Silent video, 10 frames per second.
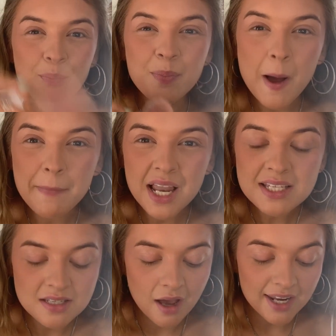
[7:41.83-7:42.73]
A plus
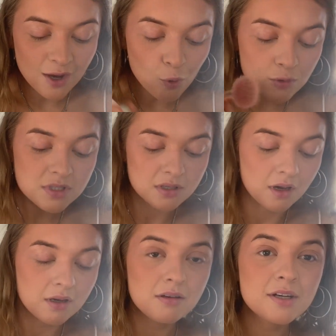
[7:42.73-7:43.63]
side, it also
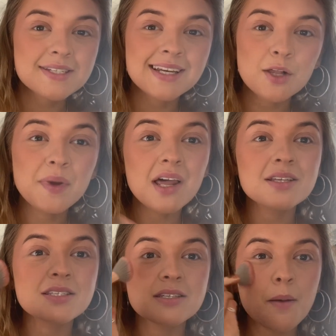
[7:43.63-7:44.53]
looks a little bit like
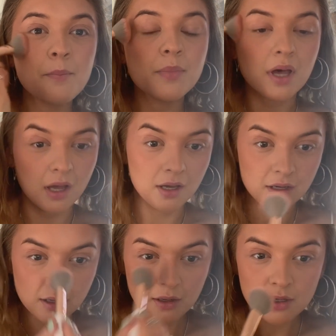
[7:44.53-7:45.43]

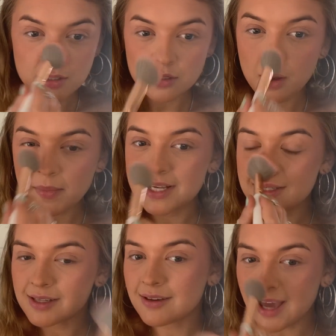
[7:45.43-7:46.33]
sunburn. So it means
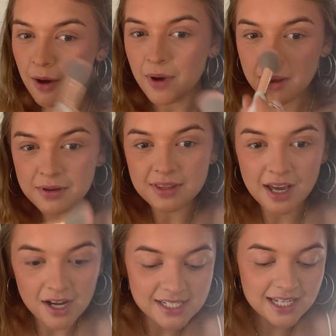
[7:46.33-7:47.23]
that you get away with the
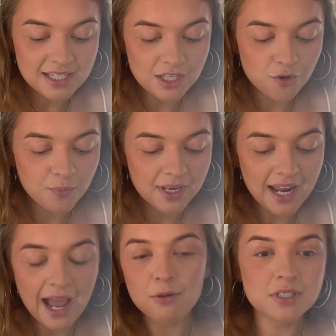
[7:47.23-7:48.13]
idea that you've been
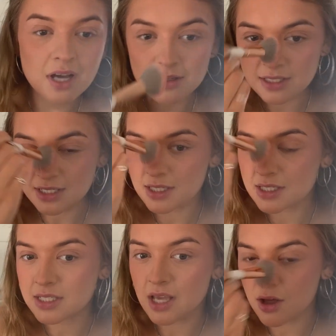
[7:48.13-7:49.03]
out dancing in the
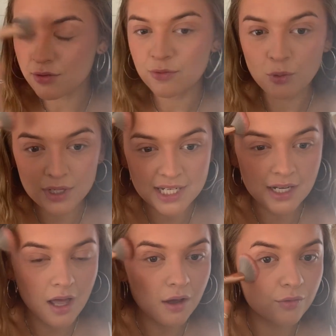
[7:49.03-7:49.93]
sun, falling in
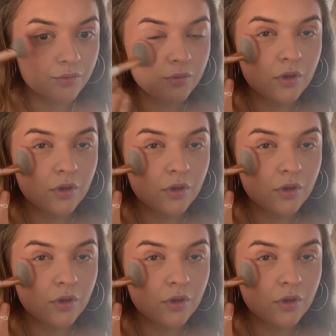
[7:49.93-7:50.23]
love,